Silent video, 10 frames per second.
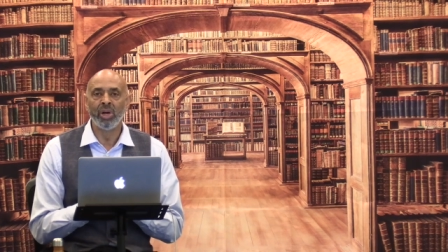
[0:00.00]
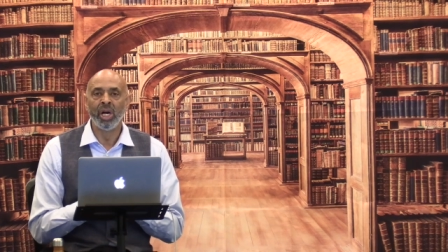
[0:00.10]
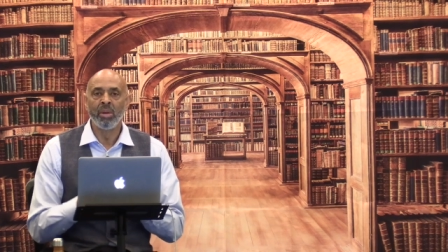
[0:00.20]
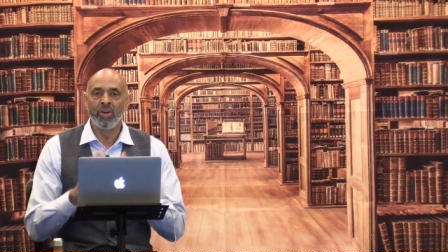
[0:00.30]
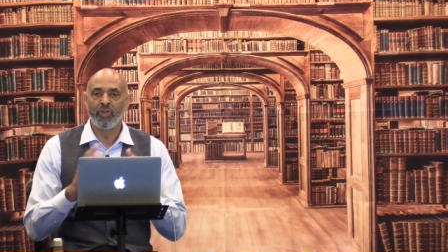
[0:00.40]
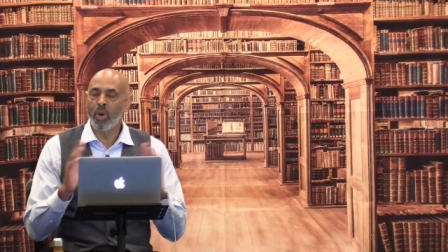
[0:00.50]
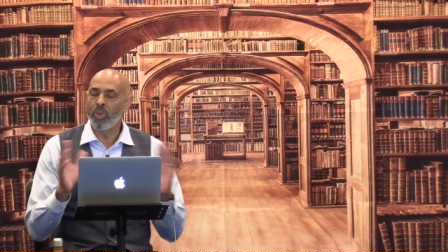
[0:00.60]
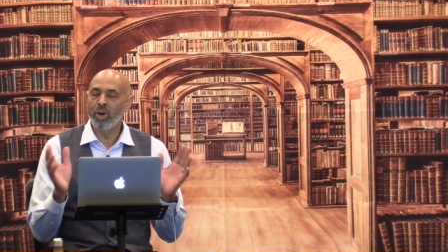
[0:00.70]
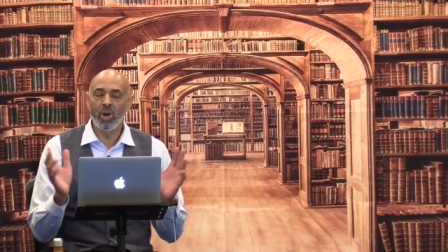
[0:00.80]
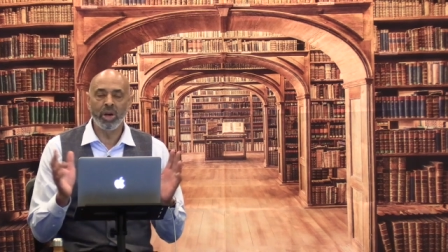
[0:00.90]
Before we go
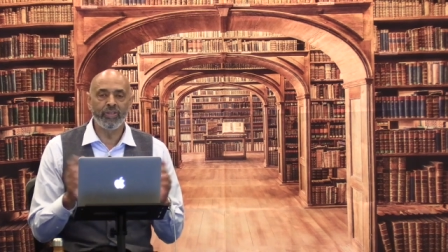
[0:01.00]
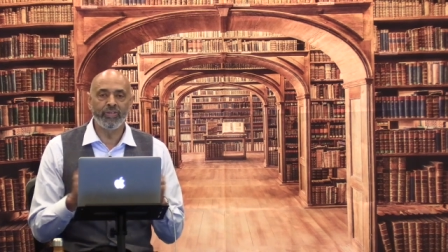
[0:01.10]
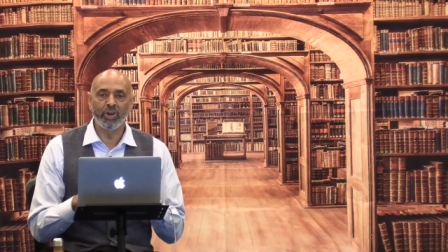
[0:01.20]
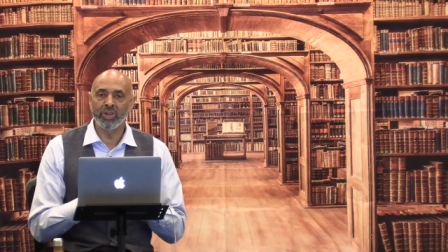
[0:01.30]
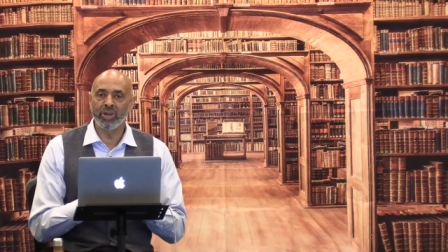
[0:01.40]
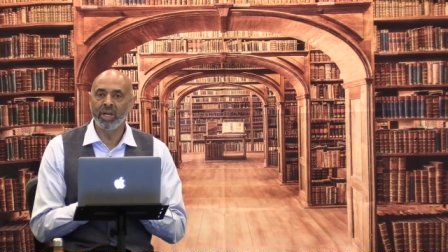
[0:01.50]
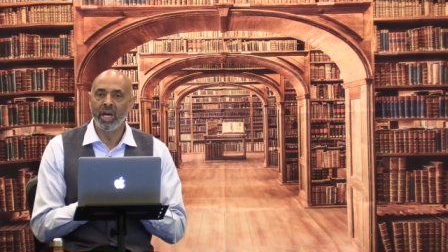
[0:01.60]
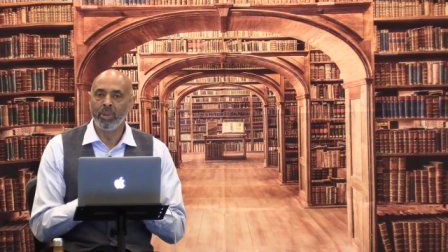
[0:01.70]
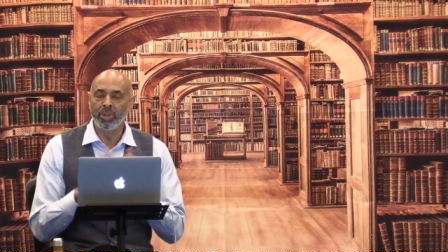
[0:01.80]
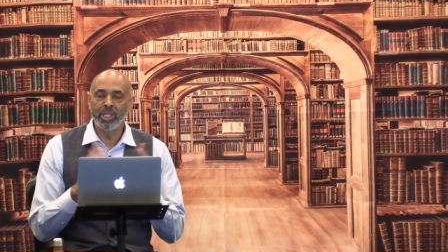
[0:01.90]
any further,
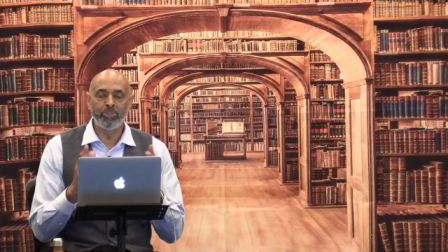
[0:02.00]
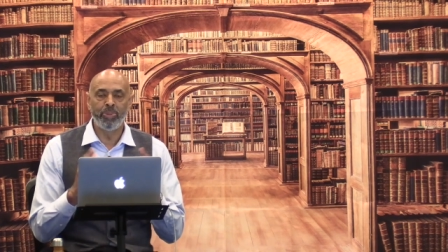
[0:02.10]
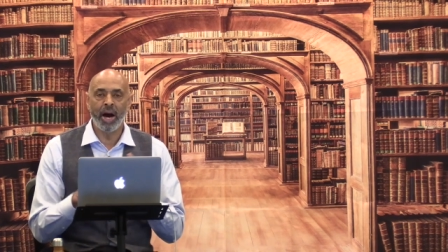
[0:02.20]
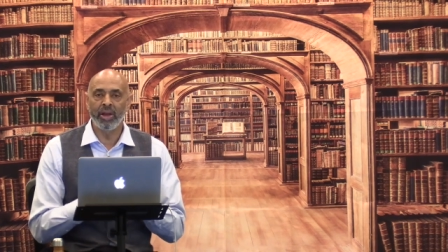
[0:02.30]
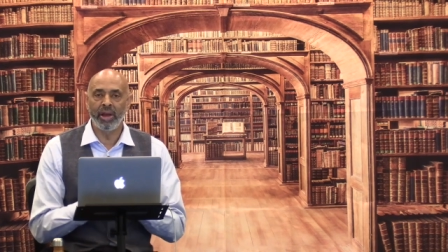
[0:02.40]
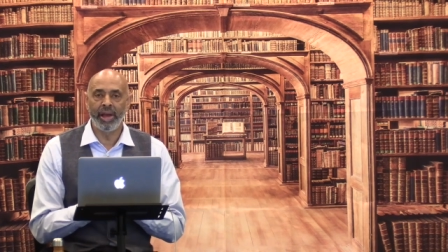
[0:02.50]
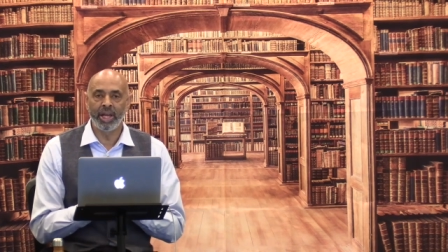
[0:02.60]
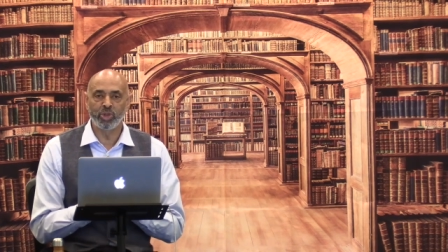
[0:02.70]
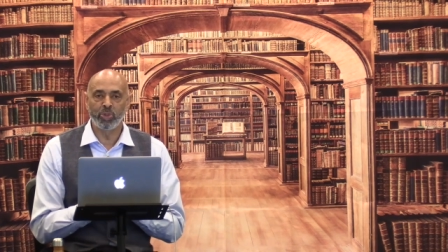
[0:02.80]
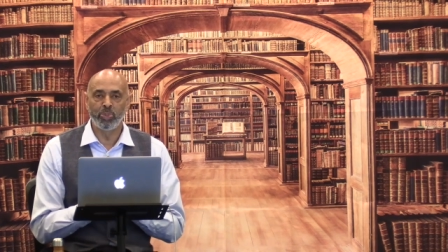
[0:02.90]
please bow your heads
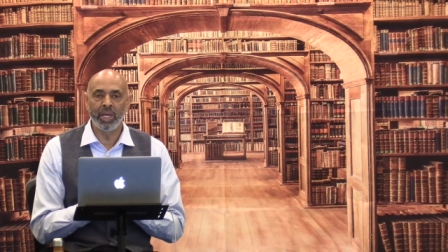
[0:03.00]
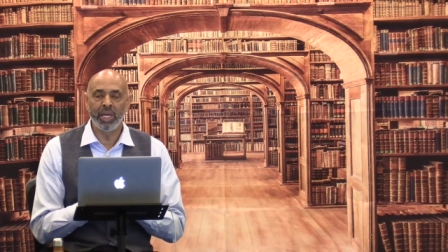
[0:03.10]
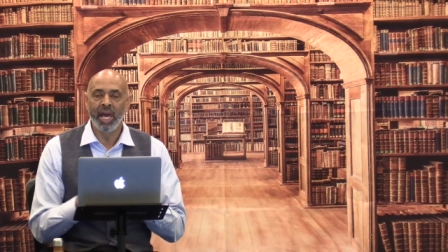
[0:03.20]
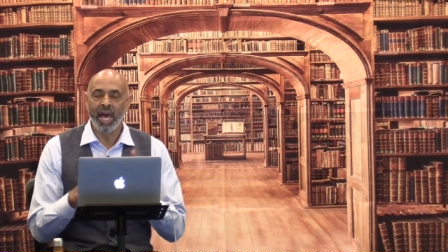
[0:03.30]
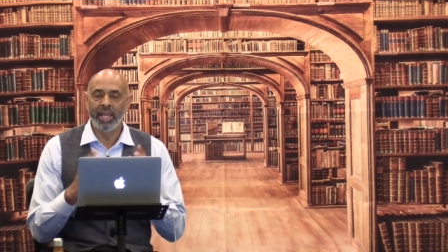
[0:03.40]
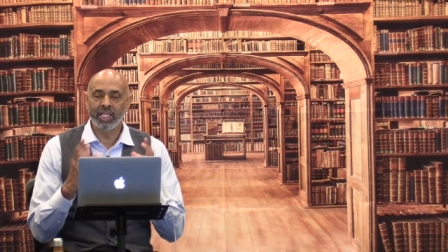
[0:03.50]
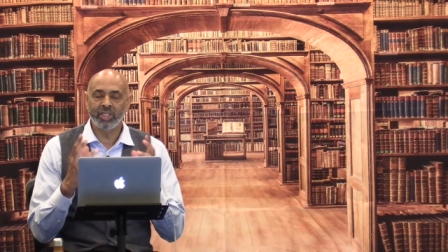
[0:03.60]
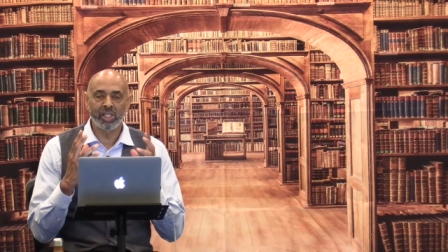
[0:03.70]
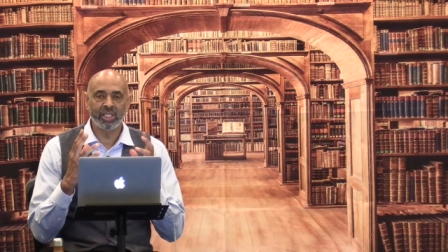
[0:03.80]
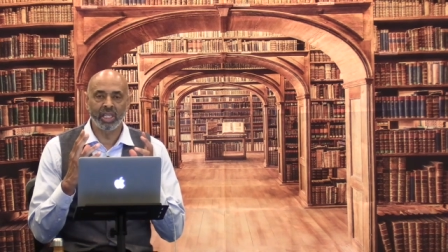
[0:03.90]
with me and let's
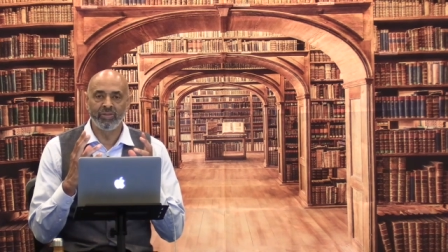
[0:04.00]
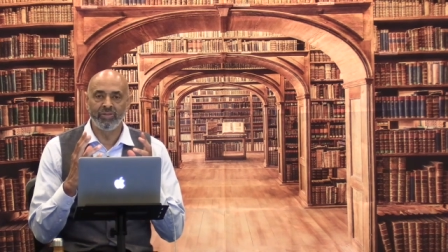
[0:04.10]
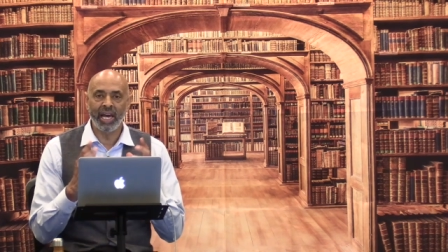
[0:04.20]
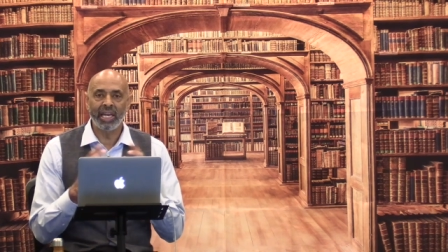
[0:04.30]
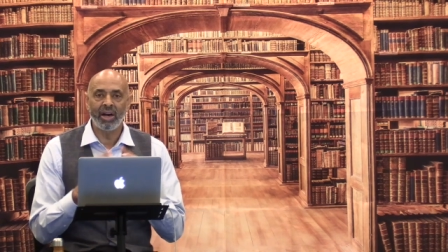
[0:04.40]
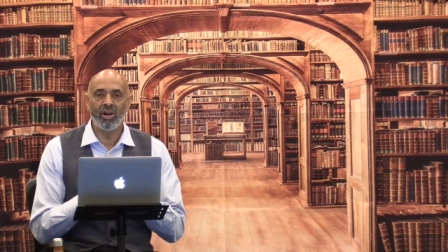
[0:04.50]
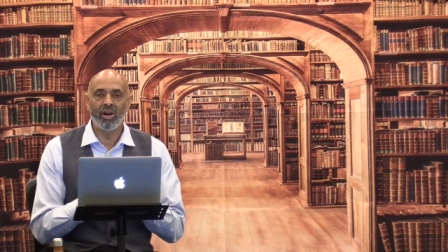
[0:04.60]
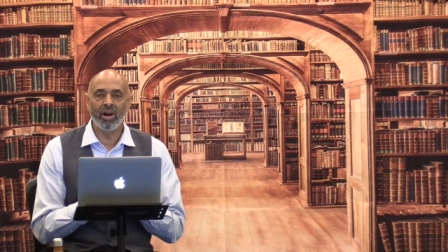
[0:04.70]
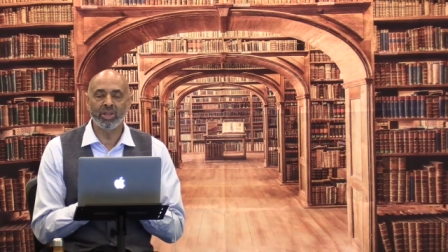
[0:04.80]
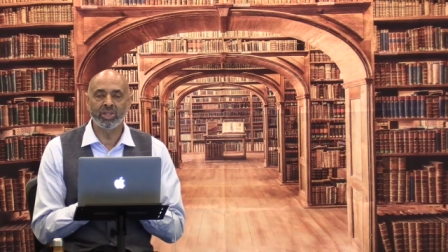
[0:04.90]
just invite our
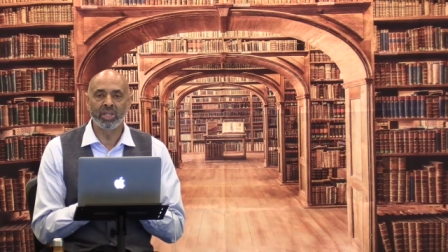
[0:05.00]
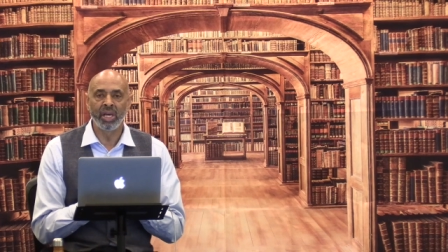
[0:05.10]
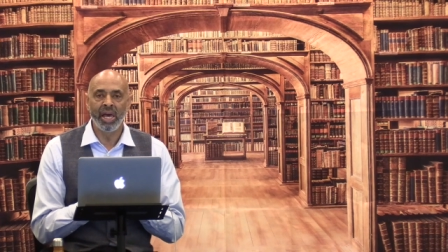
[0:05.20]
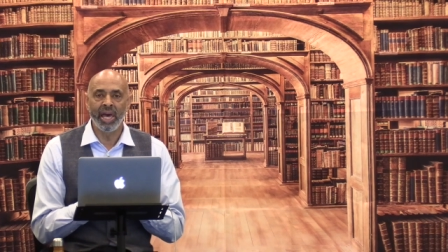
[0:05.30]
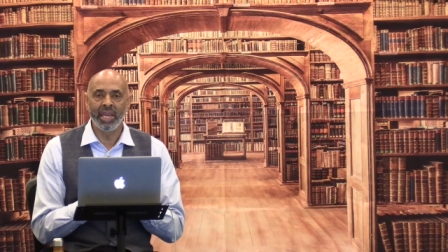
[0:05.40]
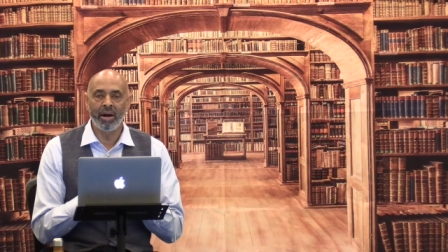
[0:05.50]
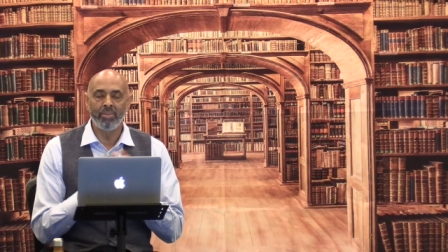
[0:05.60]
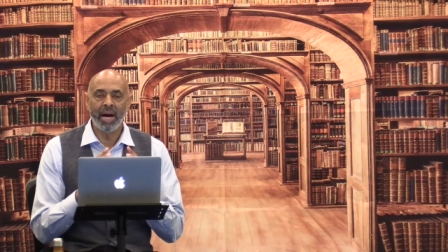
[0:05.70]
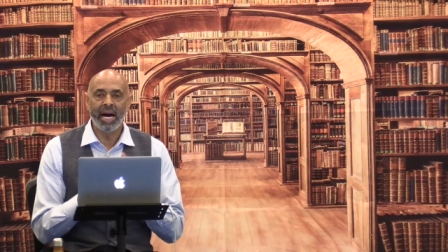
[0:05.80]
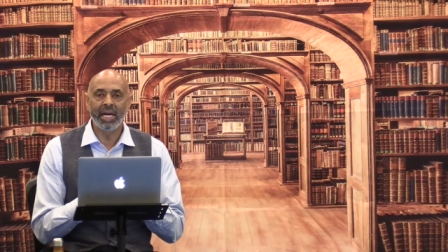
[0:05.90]
hearts and our
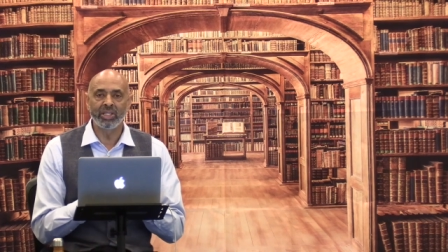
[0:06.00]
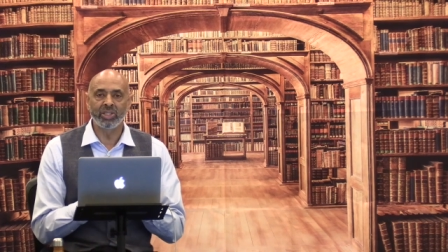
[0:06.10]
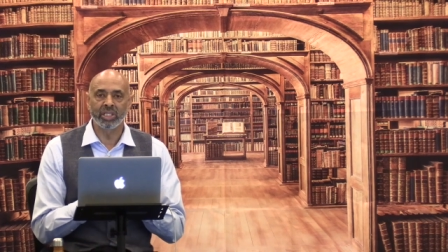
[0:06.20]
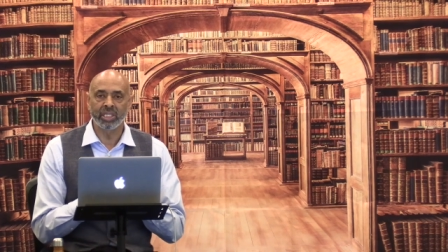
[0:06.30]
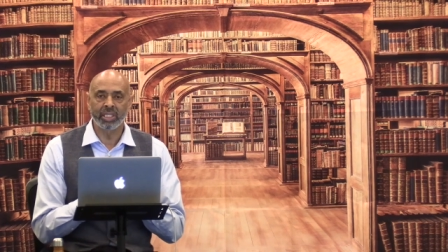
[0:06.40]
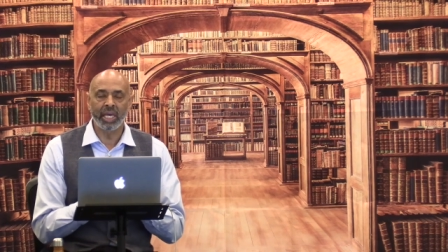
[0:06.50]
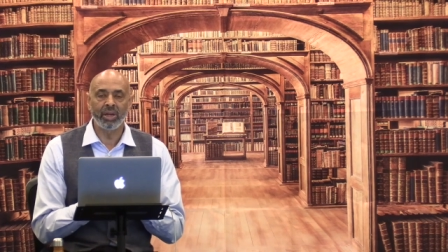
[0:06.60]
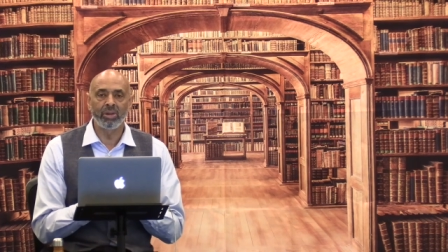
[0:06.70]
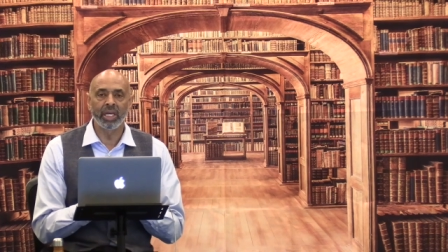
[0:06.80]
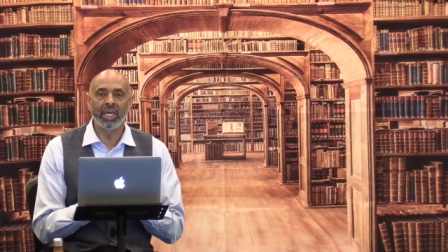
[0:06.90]
minds to settle
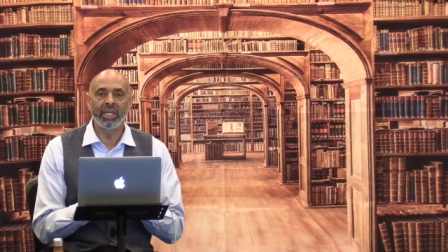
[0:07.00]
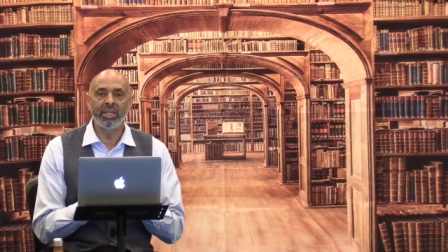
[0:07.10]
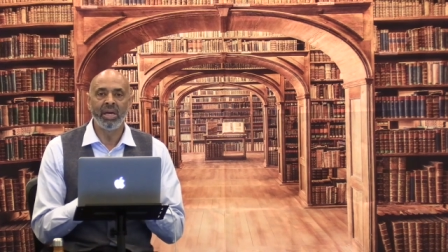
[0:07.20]
in